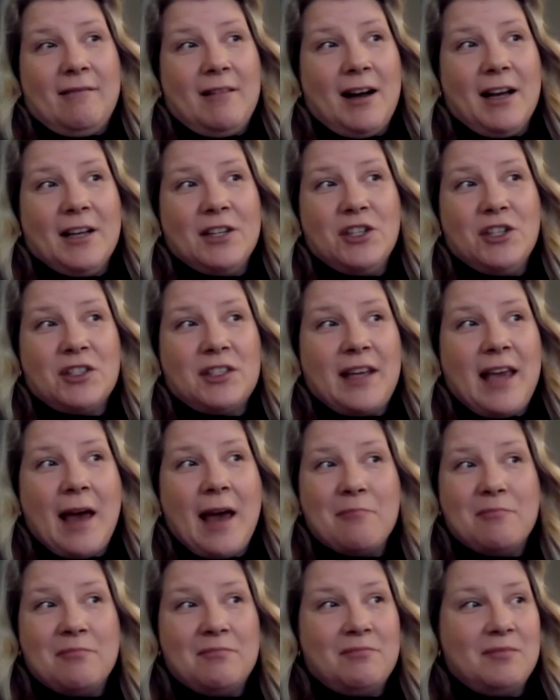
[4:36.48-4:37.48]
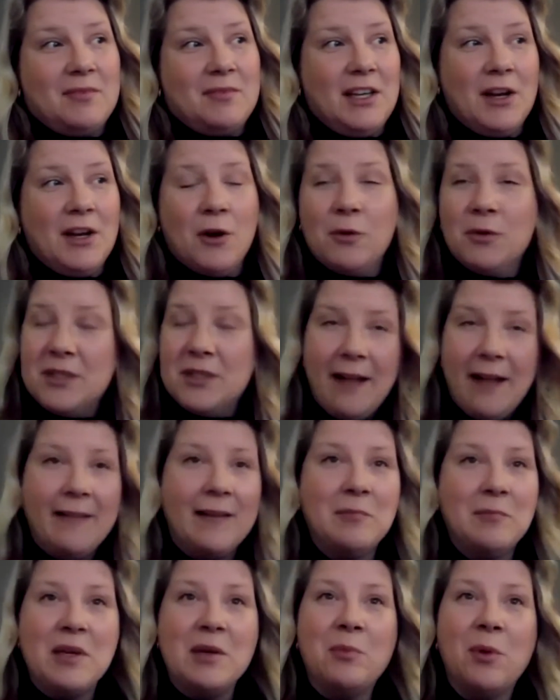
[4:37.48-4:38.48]
just kept
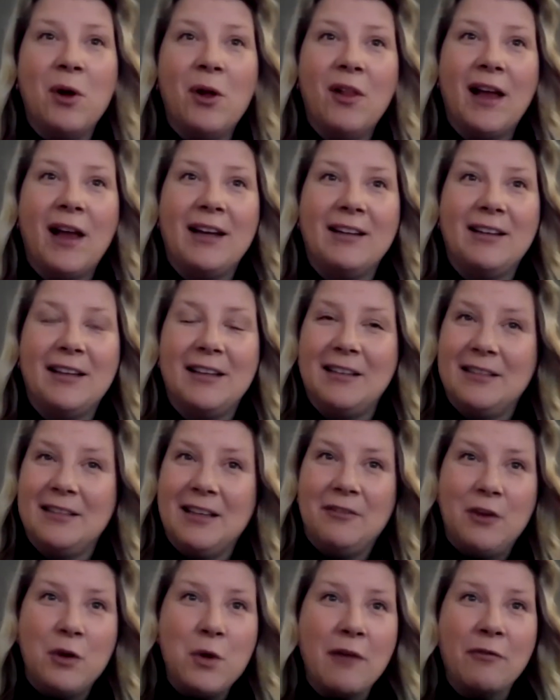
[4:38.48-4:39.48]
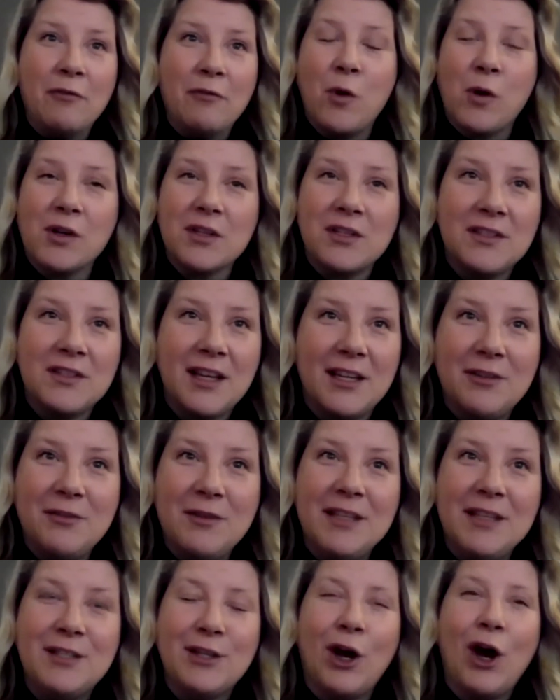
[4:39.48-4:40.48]
telling people, if you have courses that you
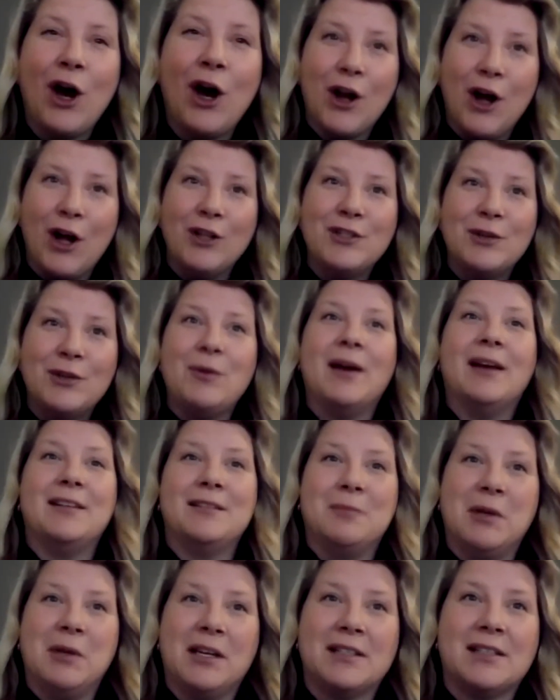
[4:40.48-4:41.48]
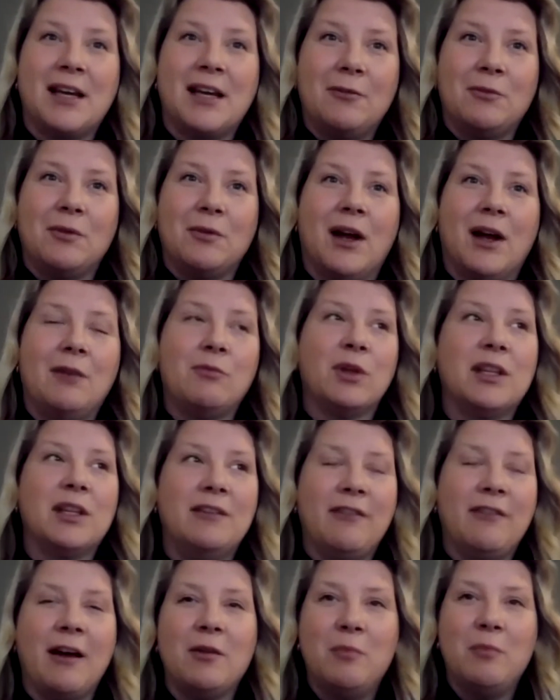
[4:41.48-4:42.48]
need taught, I'll do it, because I really
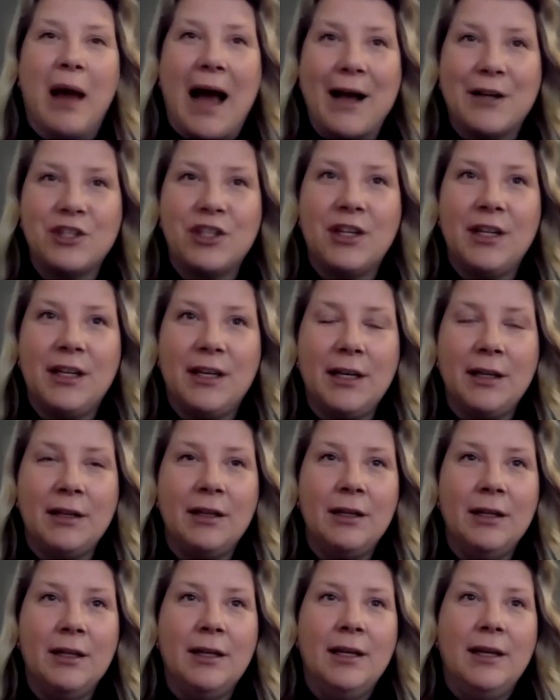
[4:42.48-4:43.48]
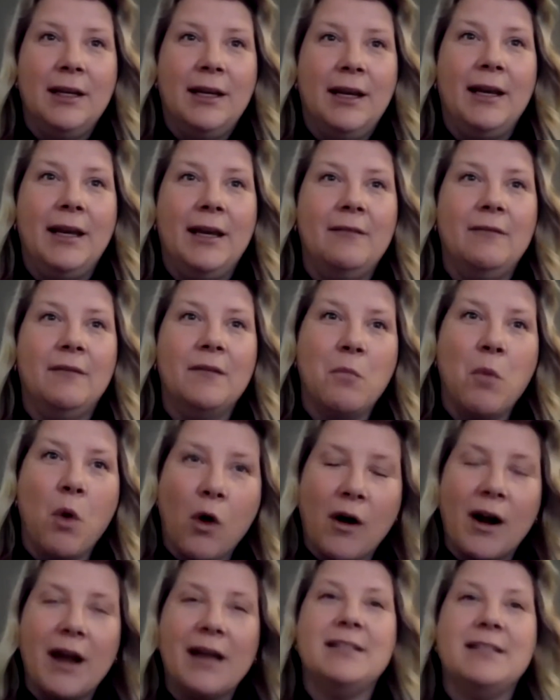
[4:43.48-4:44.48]
found passion in it. And the
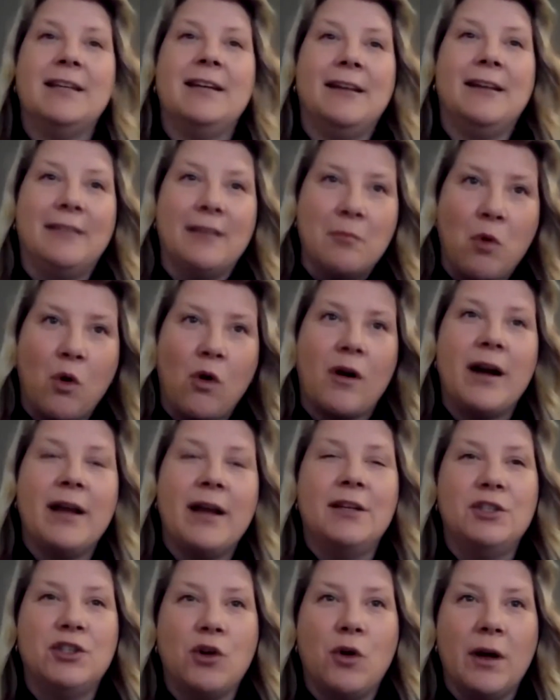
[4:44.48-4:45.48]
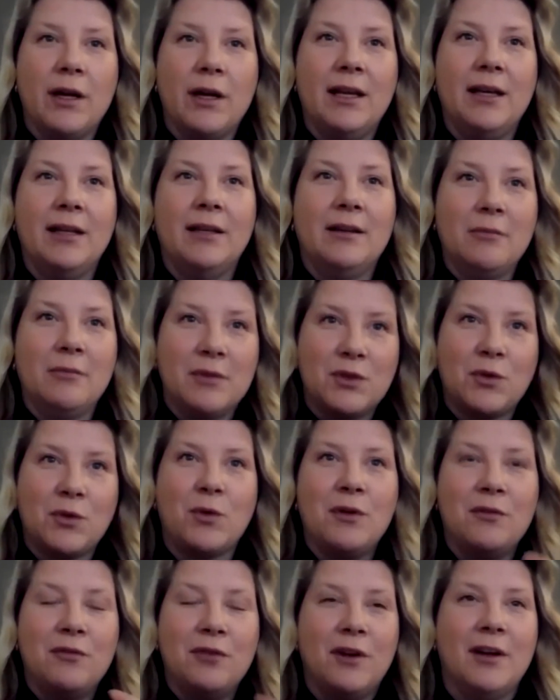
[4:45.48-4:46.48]
more I did it, the more I enjoyed it. And it was
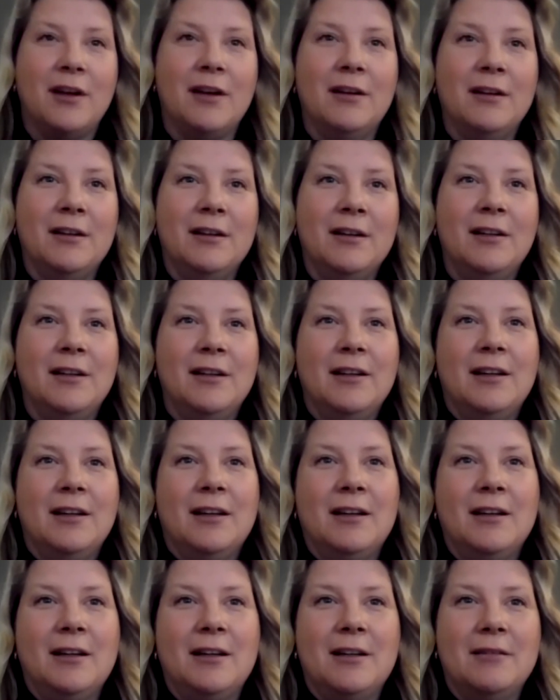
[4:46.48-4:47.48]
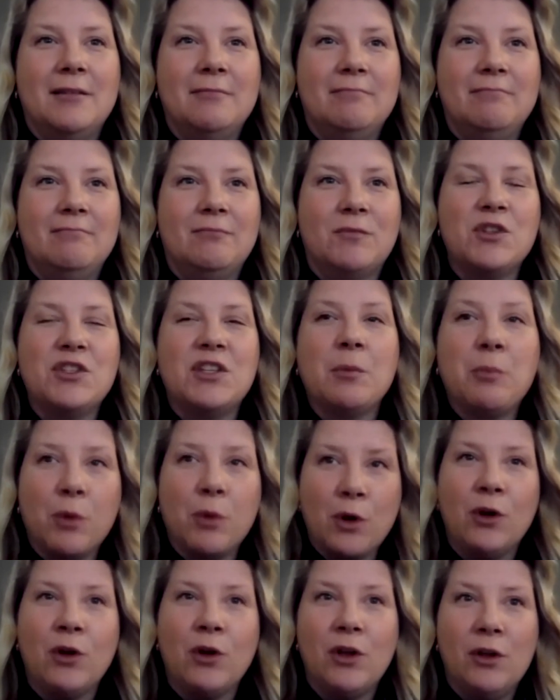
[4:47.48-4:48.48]
sort of a
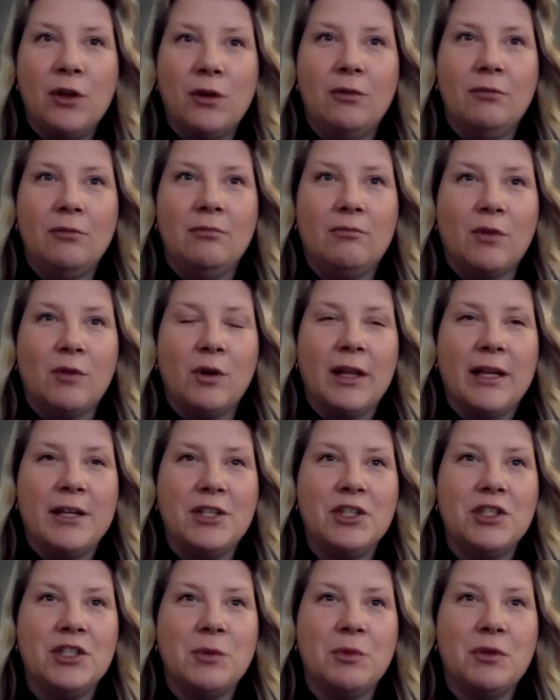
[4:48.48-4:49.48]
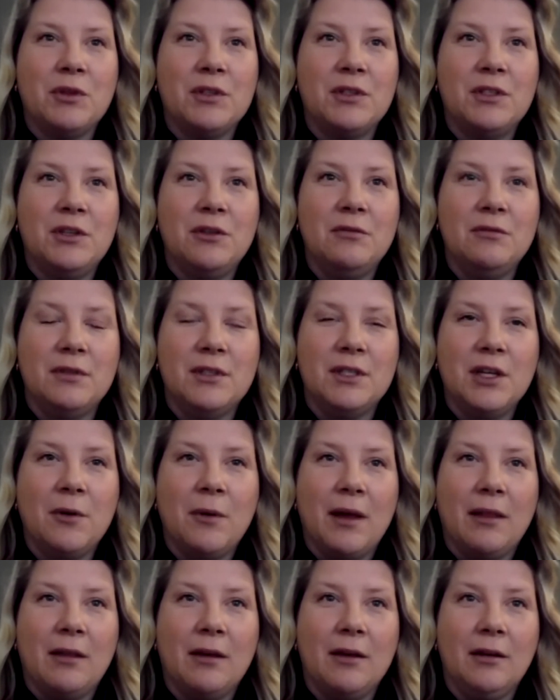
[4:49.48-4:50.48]
reciprocal relationship with the students
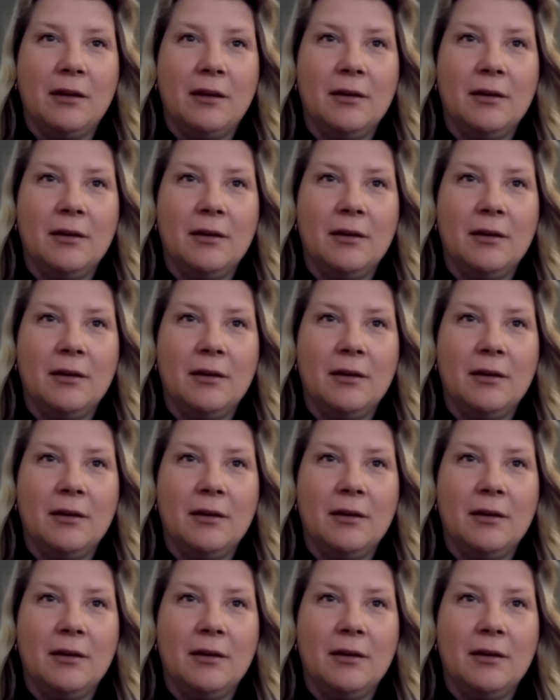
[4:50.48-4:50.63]
too, I think.